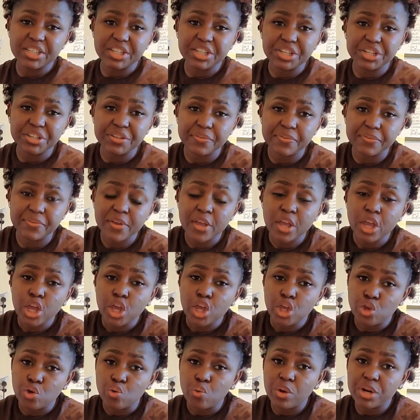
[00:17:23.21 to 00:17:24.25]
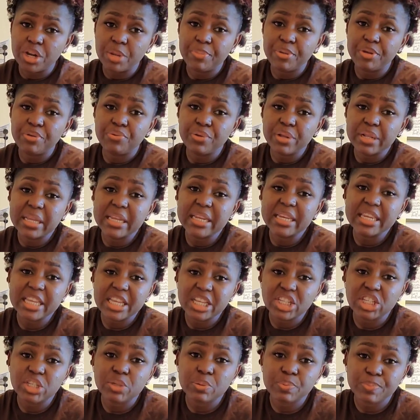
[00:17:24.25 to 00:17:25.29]
If you want to be really
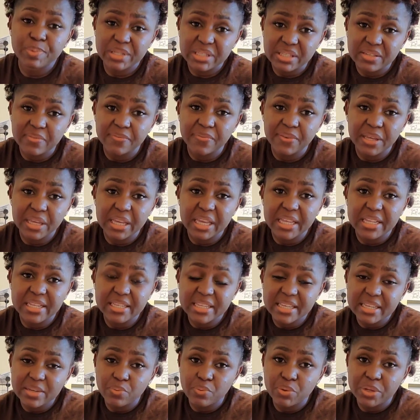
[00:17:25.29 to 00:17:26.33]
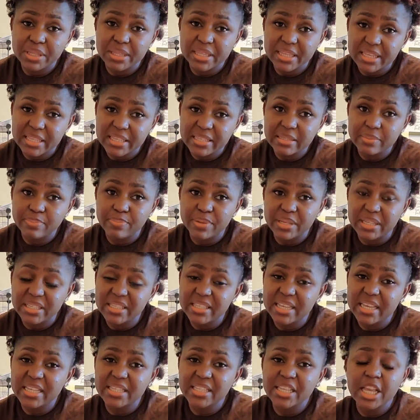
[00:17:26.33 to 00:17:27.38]
niche specific in with this
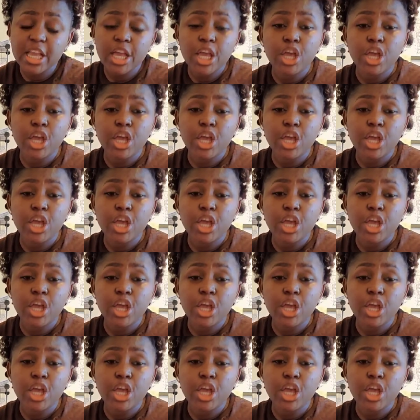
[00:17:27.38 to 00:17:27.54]
business,